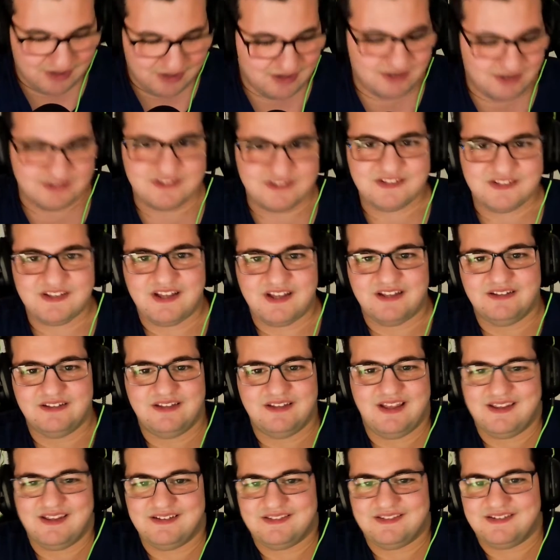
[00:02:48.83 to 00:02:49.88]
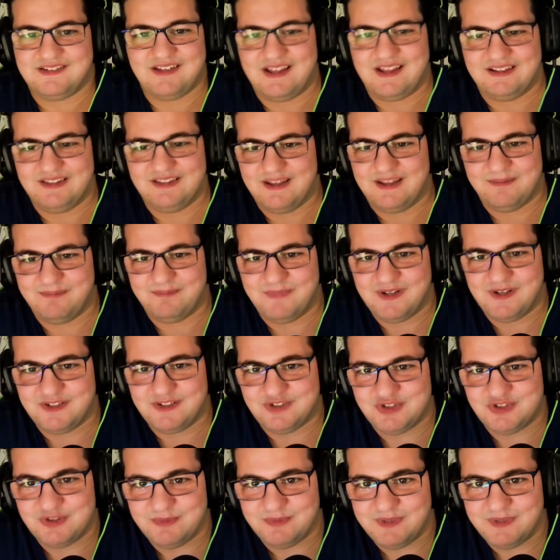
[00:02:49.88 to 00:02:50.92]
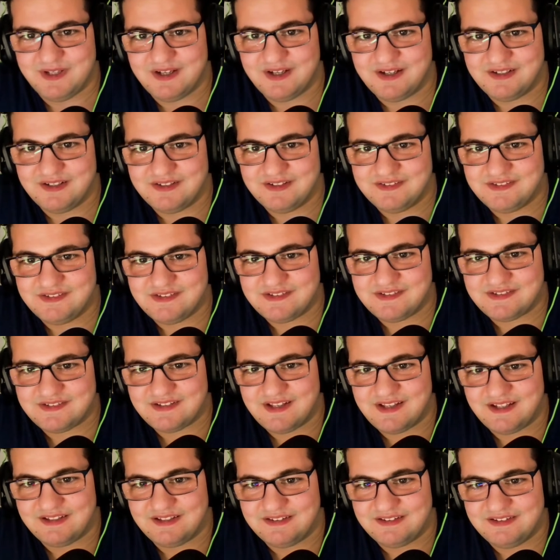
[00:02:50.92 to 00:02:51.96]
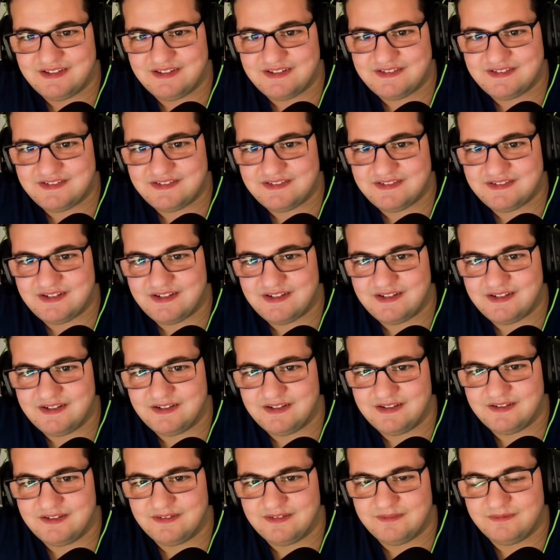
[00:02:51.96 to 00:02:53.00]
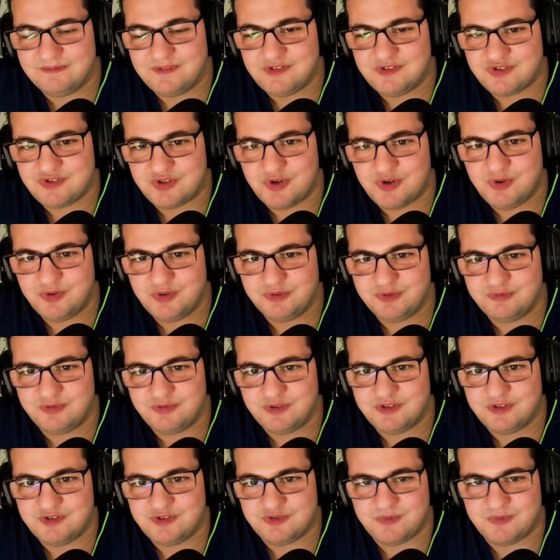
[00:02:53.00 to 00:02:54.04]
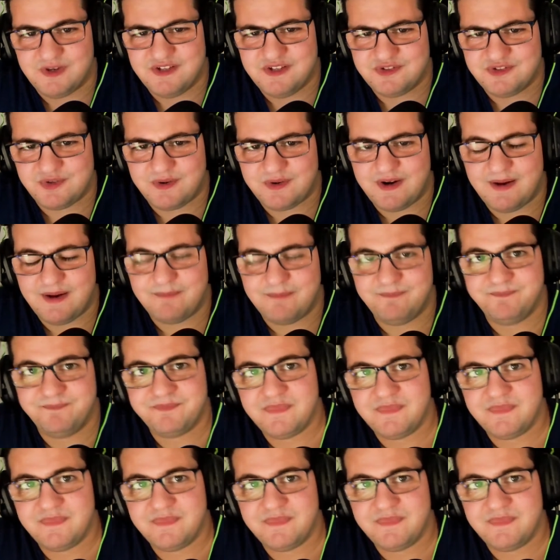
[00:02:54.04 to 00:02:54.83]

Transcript: It's not that much, to be honest. It's like this this code for this Razer app.